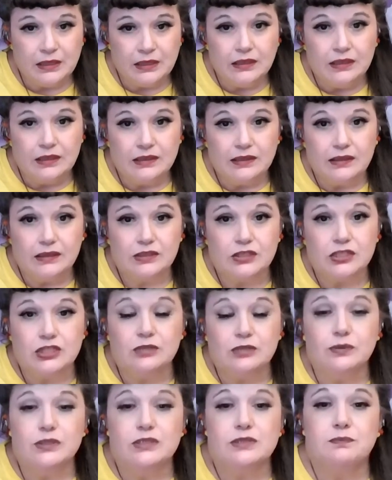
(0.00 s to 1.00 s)
that she
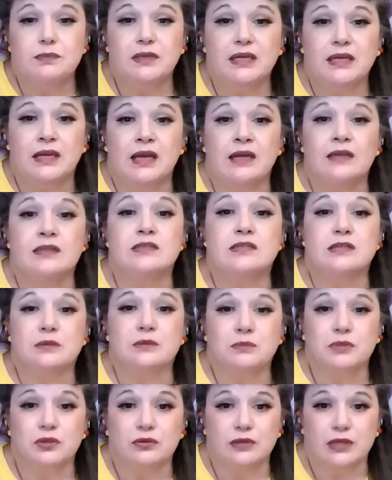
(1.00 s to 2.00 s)
was being
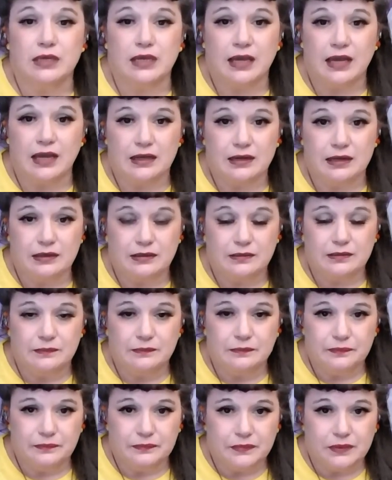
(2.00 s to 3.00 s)
excommunicated.
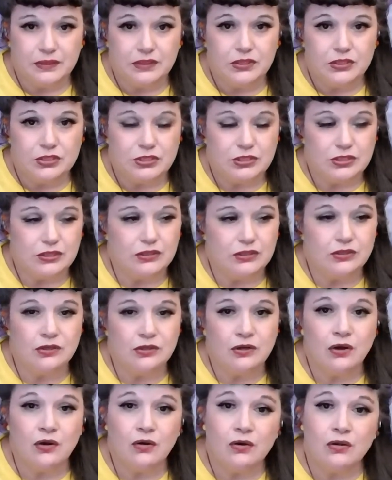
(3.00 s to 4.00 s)
She could
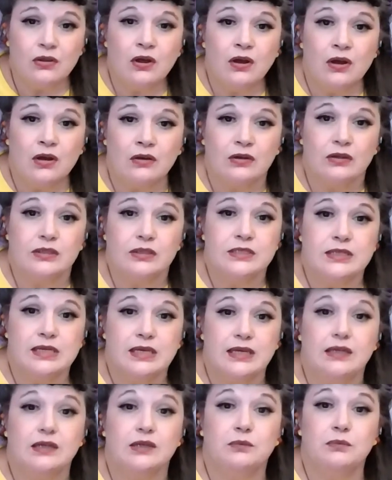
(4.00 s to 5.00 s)
no longer
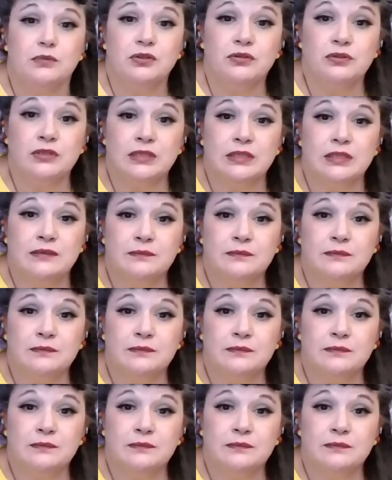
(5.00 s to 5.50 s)
take communion.